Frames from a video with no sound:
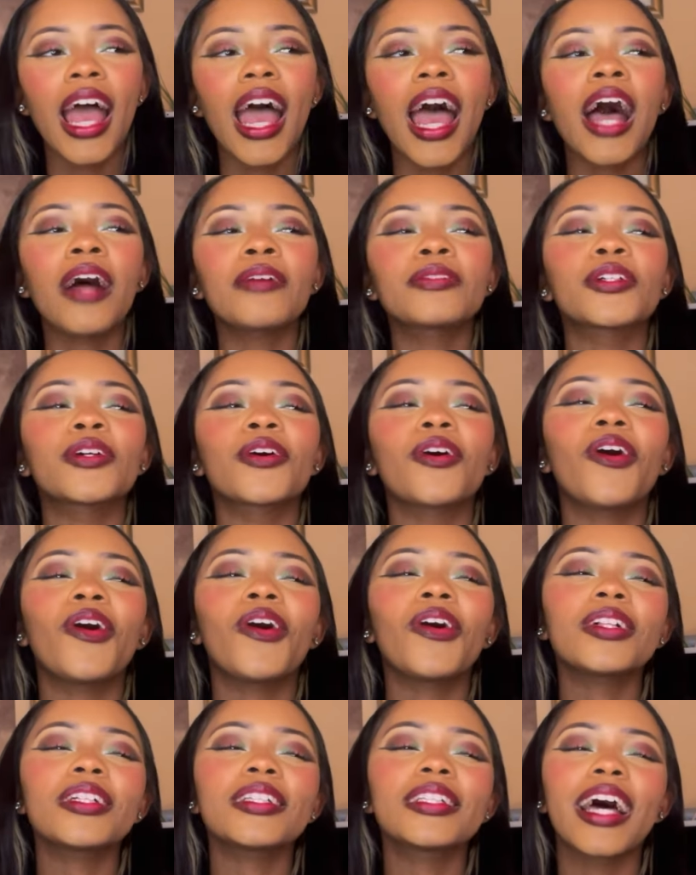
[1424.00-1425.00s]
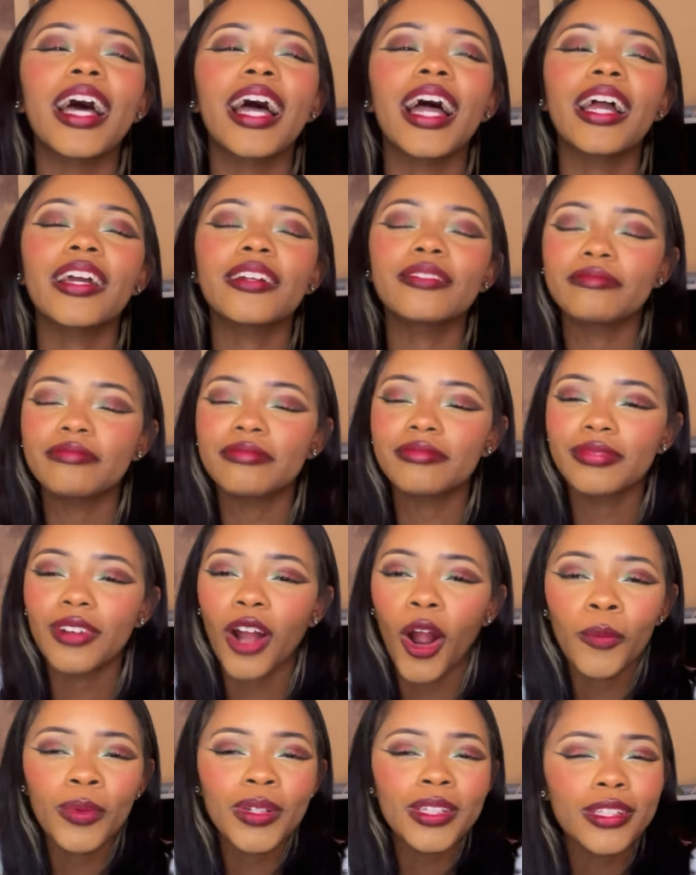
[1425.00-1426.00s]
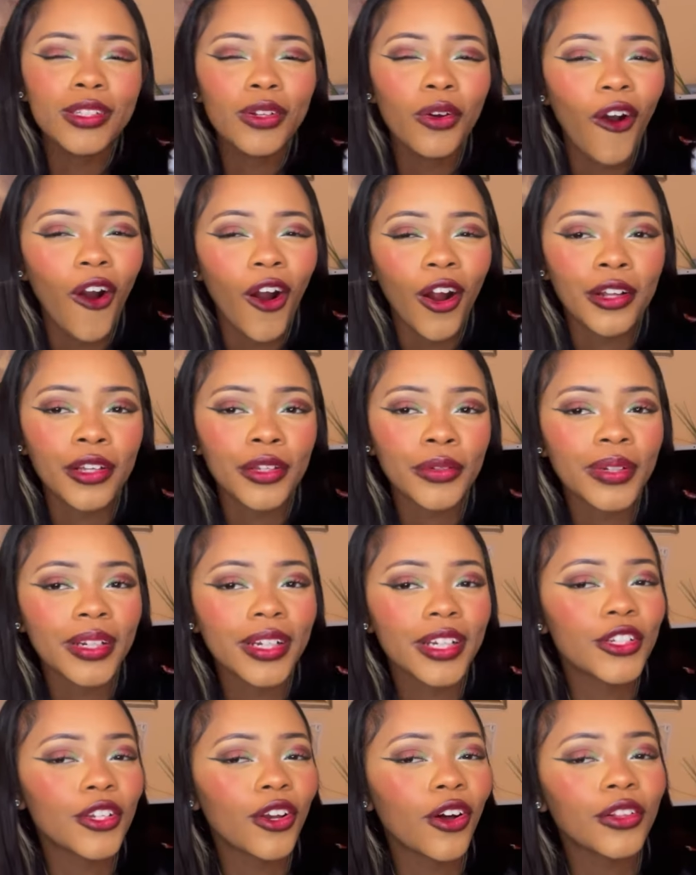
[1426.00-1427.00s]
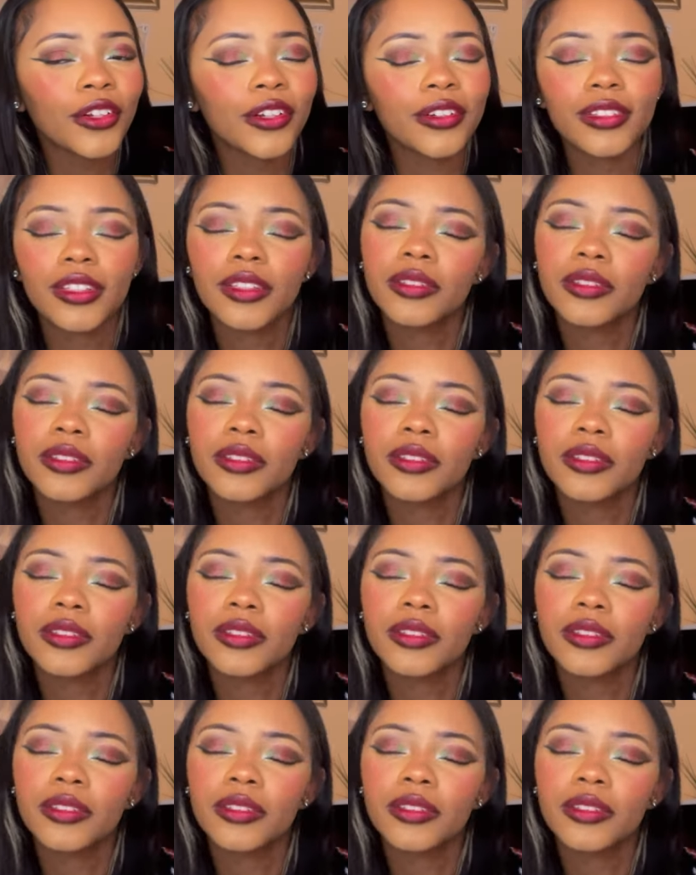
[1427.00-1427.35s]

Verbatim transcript: After all of that, are we still arguing? Because y'all are...